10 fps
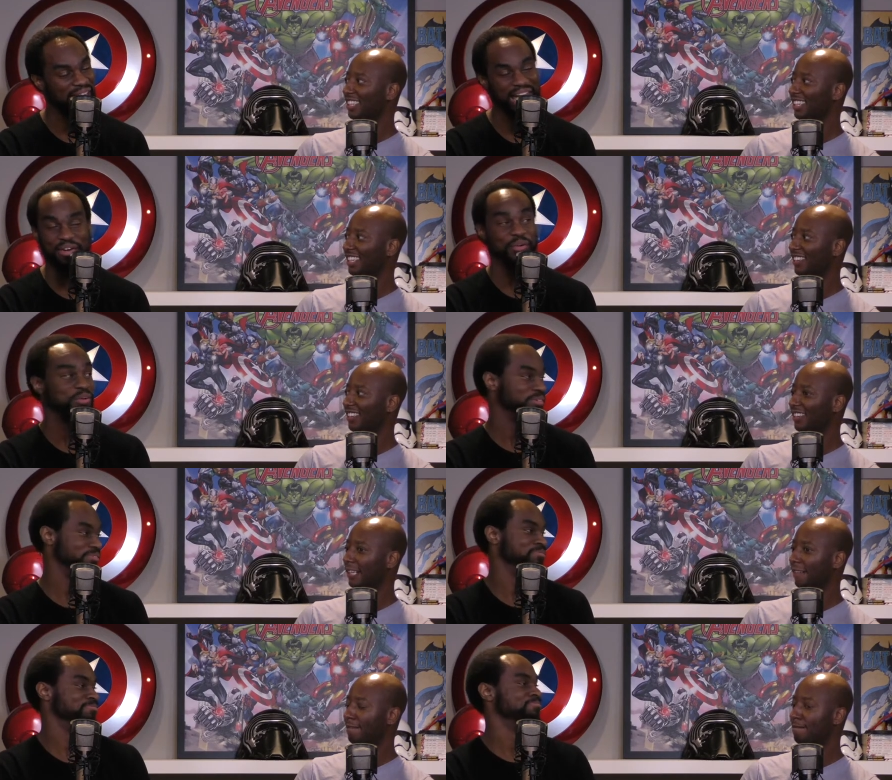Speaker 1: at all.
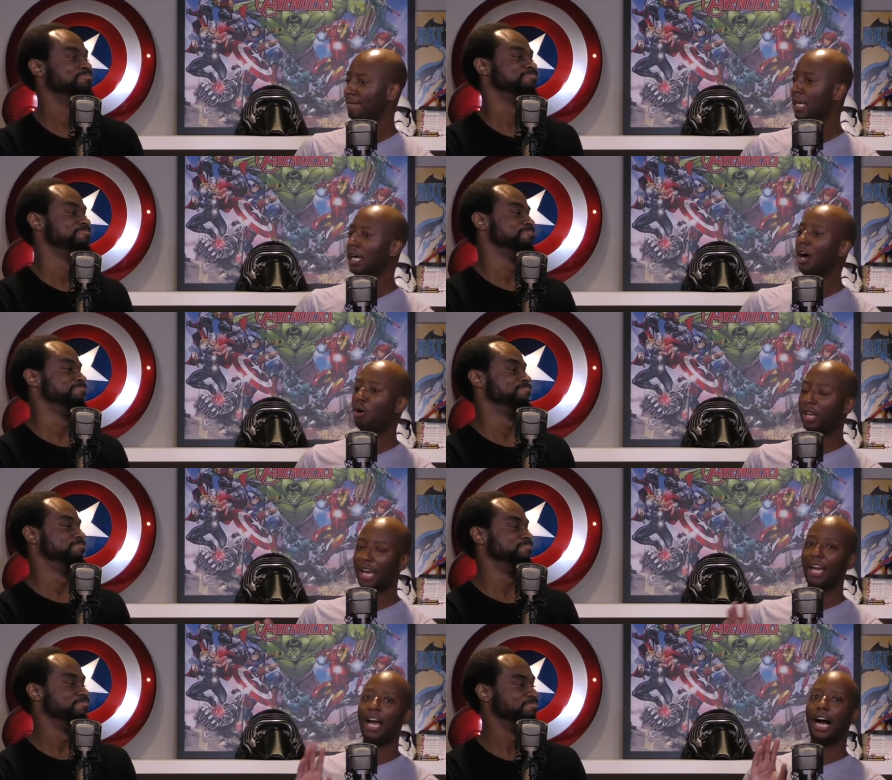
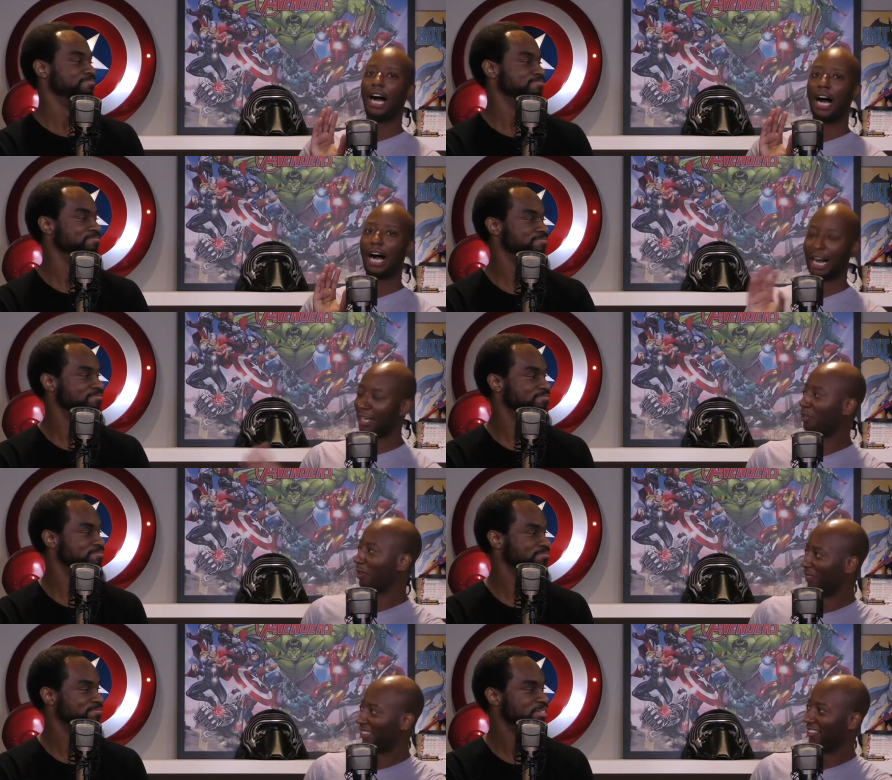
Speaker 2: Okay, I
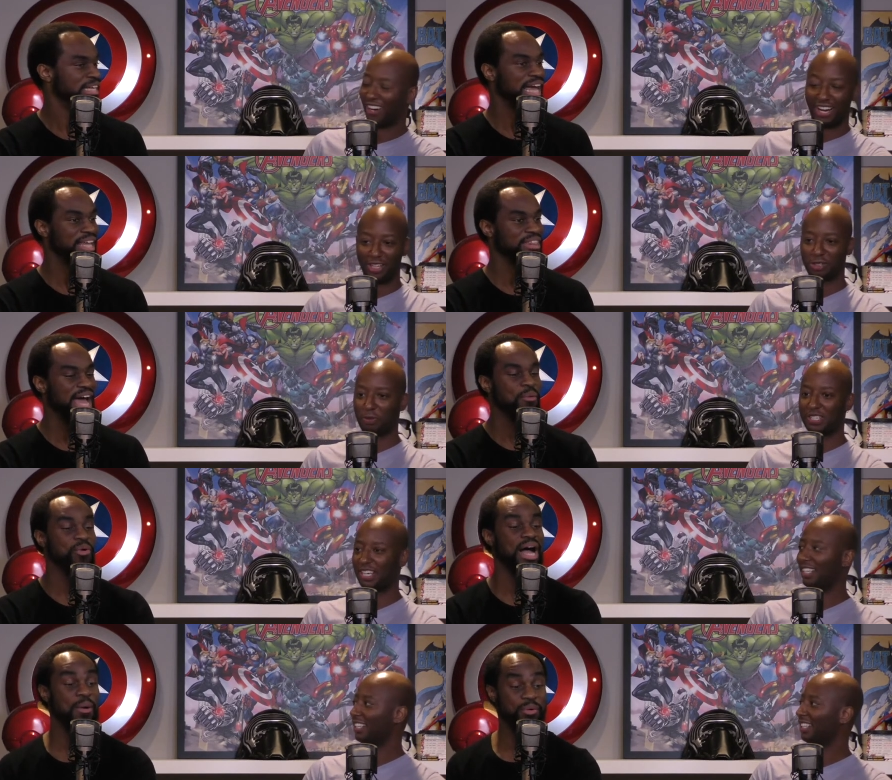agree with you 100%. I
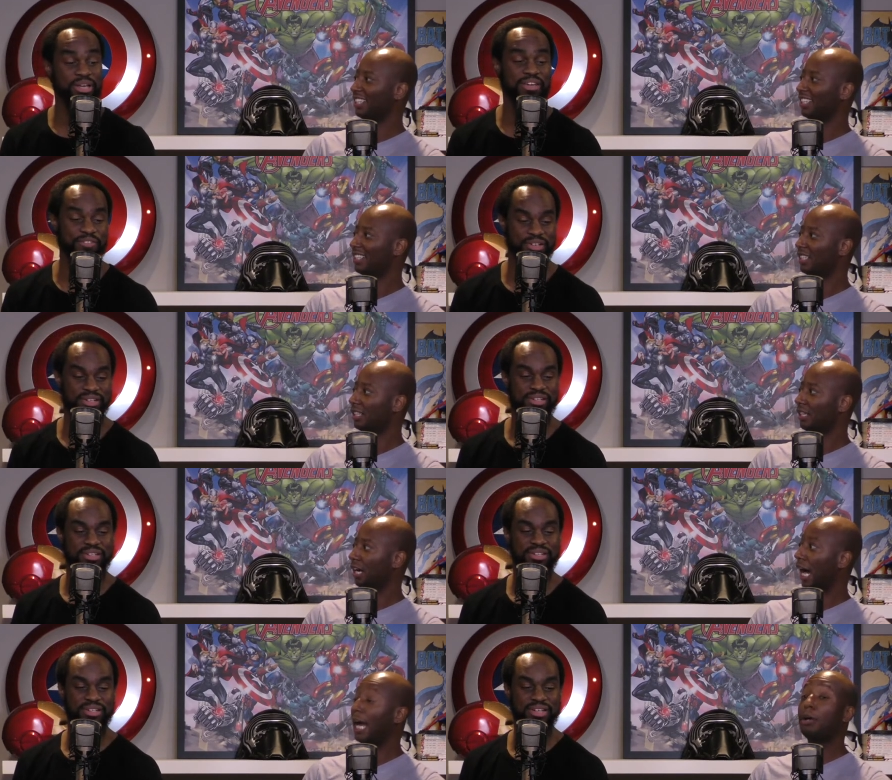will, I
Speaker 1: will give it
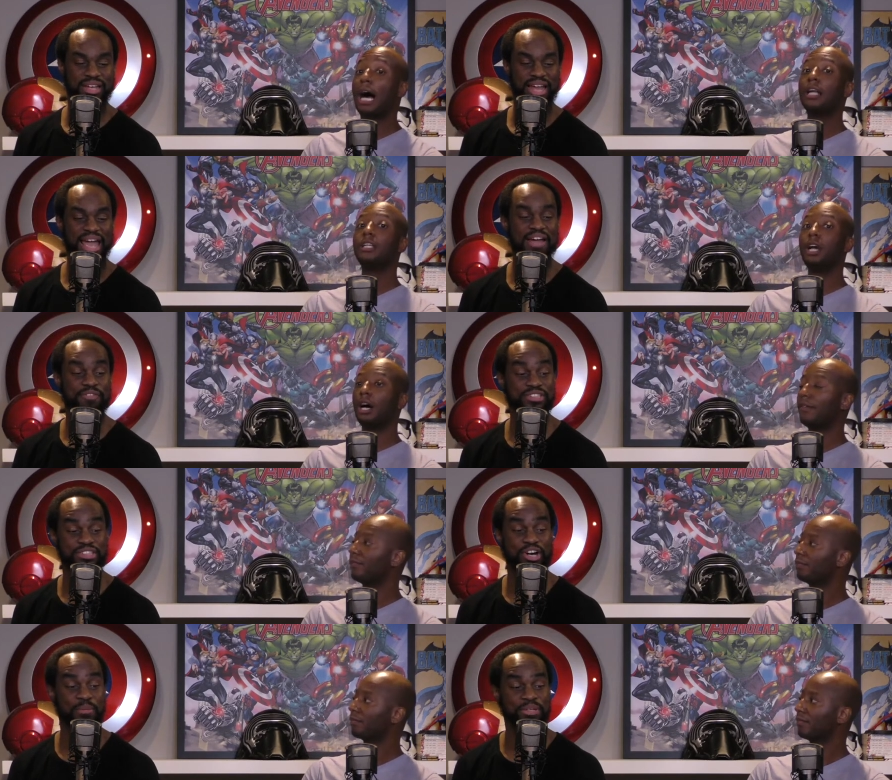I, I, half a
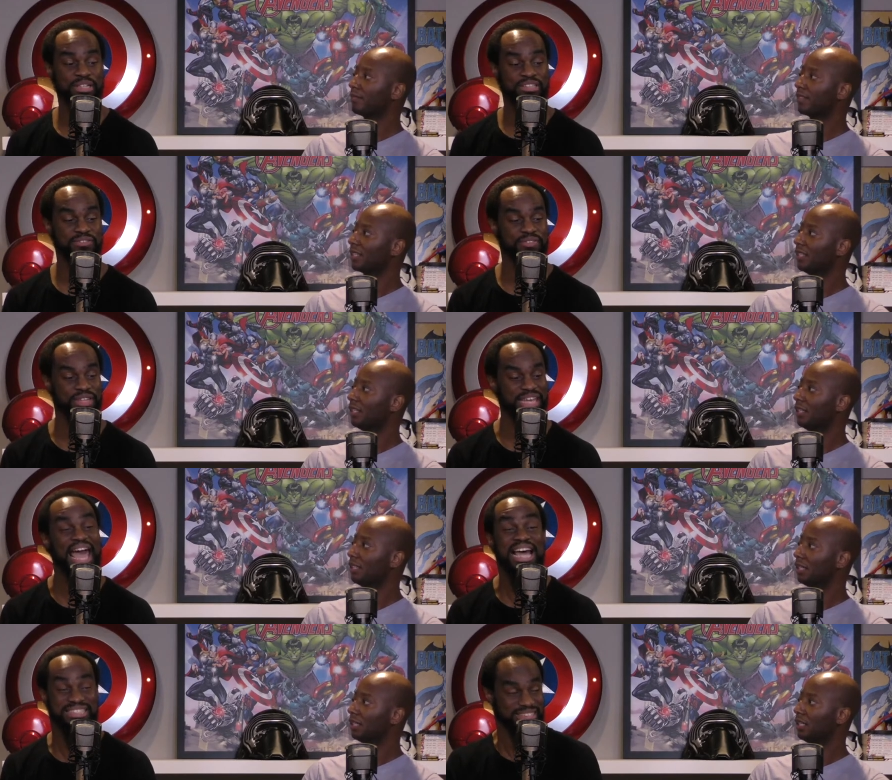star because of the
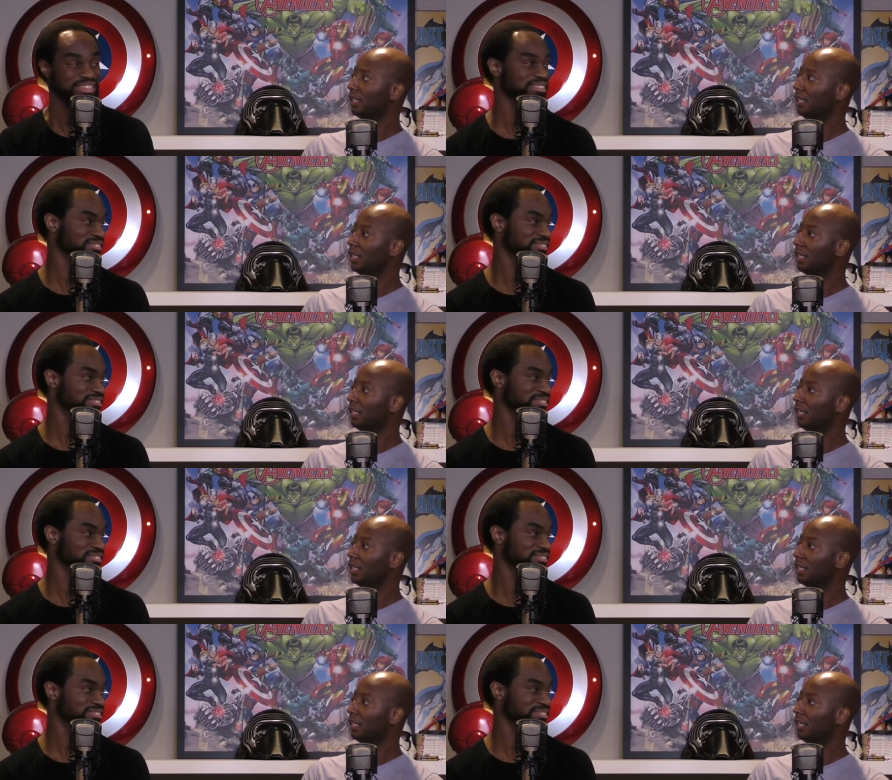casting.